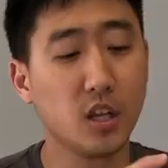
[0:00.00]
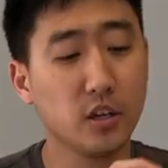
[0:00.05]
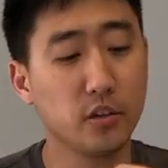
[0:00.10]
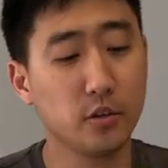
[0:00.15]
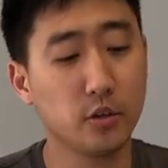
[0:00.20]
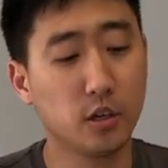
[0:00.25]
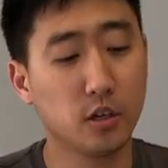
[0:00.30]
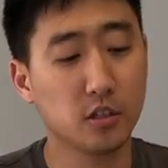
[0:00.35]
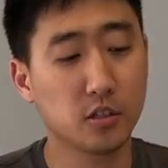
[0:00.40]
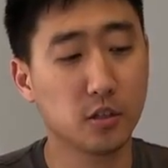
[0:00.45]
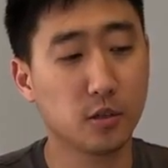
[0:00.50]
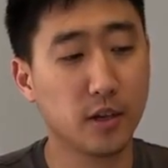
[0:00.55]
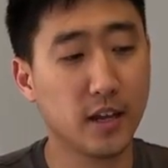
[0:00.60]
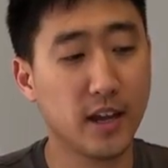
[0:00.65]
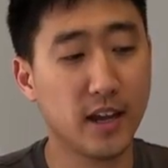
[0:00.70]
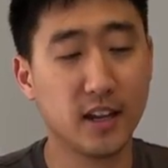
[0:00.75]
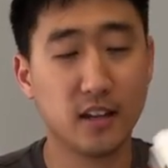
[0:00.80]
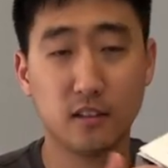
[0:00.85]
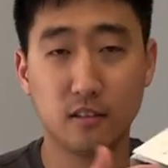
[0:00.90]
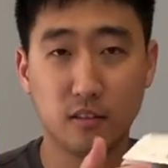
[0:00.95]
you also
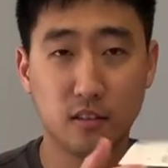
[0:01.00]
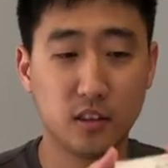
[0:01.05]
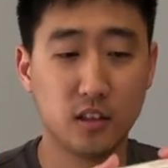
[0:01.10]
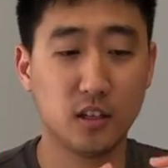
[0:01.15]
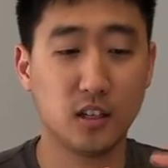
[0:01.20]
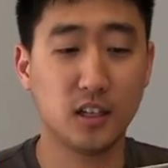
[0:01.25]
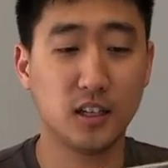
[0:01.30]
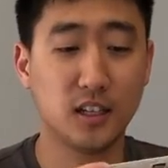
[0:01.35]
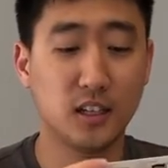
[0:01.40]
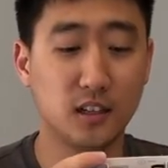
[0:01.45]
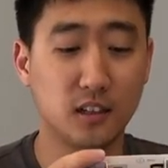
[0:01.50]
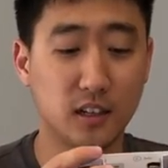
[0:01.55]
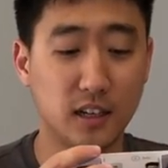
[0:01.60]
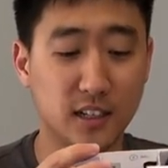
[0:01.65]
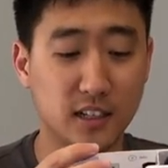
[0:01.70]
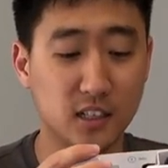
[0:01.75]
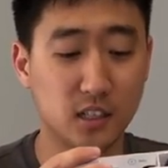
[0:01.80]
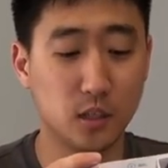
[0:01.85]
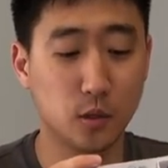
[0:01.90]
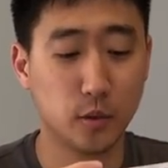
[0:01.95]
get the, I
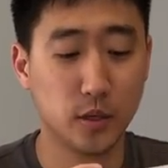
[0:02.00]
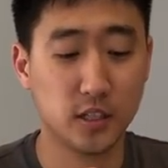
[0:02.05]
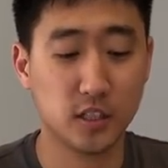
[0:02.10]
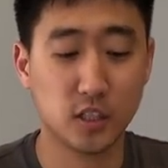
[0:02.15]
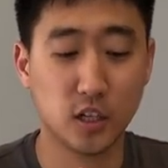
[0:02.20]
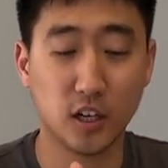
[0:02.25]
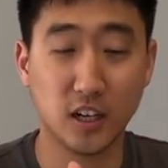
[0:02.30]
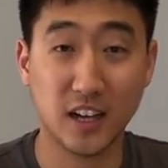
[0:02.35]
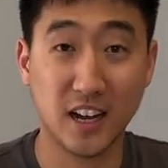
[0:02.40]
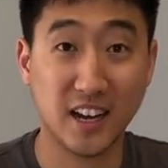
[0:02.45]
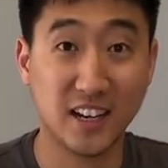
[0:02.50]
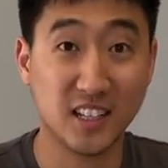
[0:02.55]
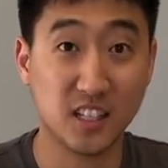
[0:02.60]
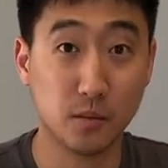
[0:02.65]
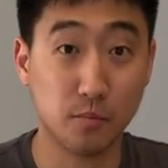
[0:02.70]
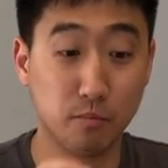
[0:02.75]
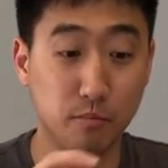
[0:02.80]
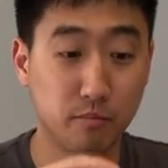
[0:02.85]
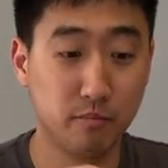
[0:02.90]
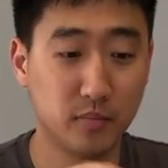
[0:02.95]
guess the Quick Start Guide is
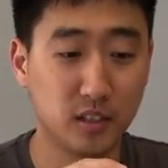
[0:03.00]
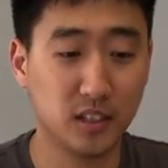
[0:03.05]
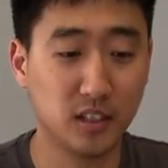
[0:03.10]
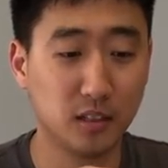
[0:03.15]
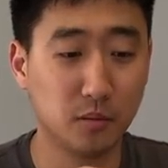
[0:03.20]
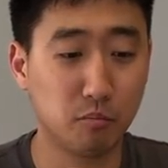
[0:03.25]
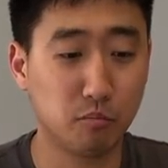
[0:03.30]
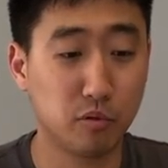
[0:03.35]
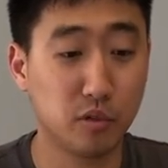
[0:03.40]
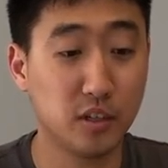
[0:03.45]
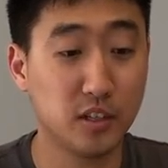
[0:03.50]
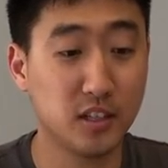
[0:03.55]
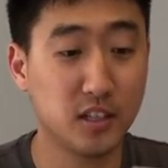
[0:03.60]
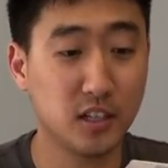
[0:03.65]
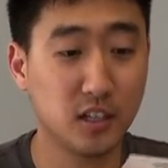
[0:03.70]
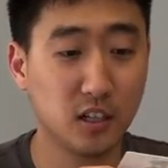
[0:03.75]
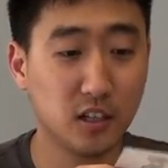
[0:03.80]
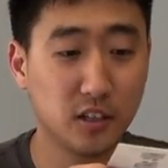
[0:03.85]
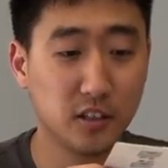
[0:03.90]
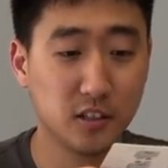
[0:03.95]
um,
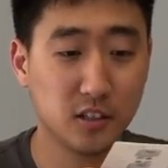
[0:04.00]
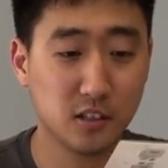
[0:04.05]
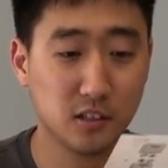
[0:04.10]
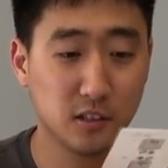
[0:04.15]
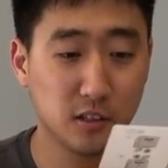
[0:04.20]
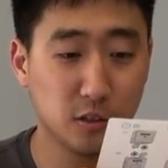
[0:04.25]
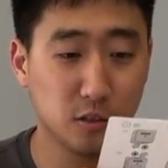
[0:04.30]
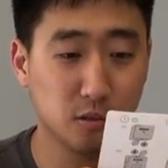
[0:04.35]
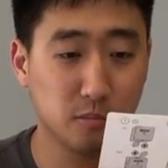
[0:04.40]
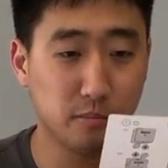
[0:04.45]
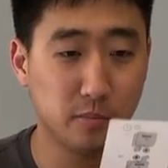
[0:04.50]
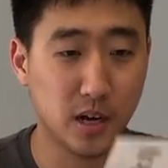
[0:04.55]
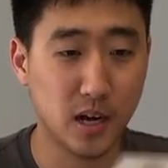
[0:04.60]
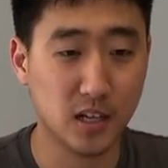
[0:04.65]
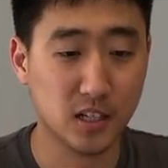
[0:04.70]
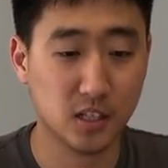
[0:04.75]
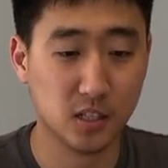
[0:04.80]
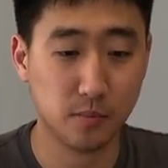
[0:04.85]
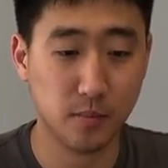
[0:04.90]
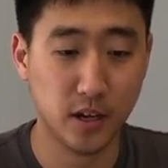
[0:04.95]
printed on this little
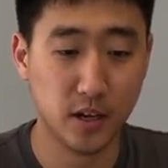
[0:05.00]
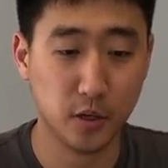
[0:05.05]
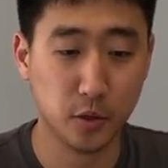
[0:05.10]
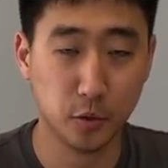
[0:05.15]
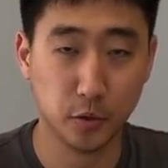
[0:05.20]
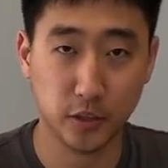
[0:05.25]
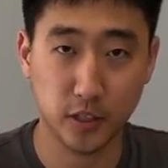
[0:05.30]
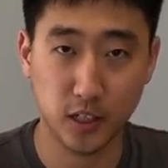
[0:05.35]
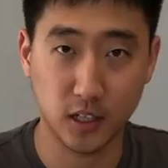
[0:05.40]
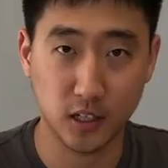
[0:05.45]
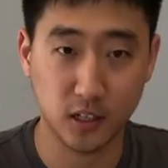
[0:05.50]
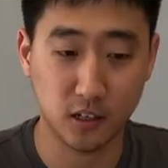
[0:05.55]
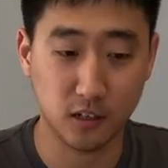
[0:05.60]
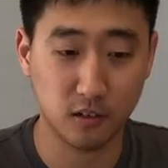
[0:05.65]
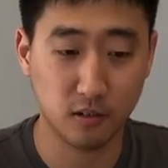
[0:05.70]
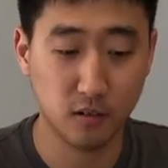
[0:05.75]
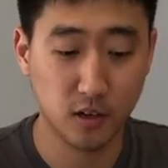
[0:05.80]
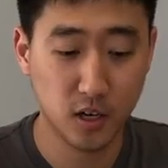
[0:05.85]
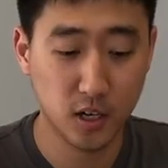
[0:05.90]
box manual thing here.